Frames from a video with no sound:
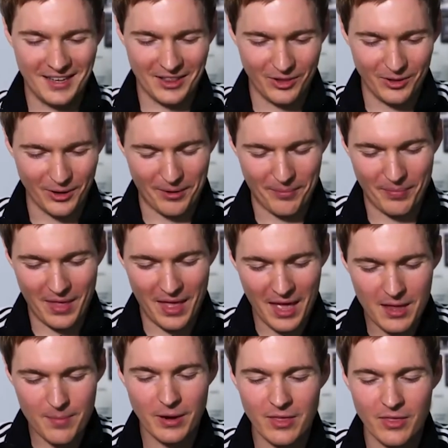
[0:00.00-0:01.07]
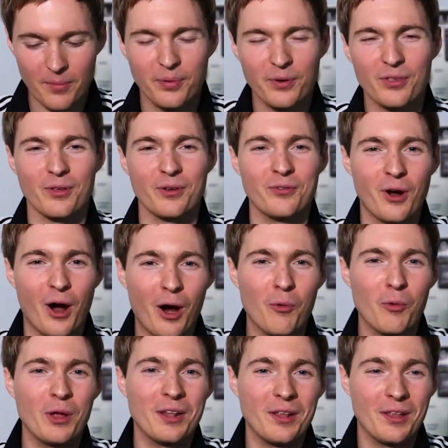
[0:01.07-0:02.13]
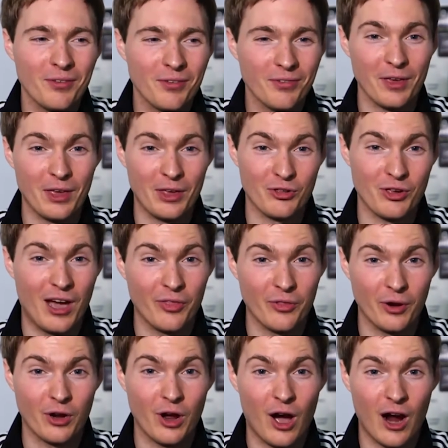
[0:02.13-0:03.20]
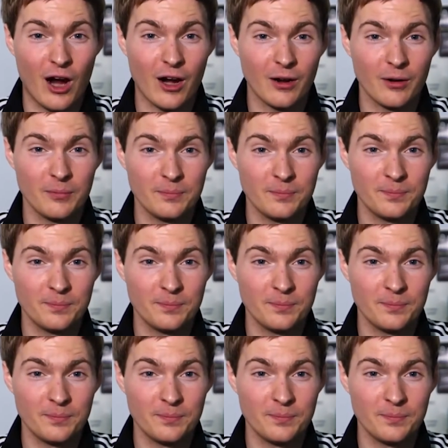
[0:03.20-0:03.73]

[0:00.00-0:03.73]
Look, anybody that puts a Darwin fish on their car,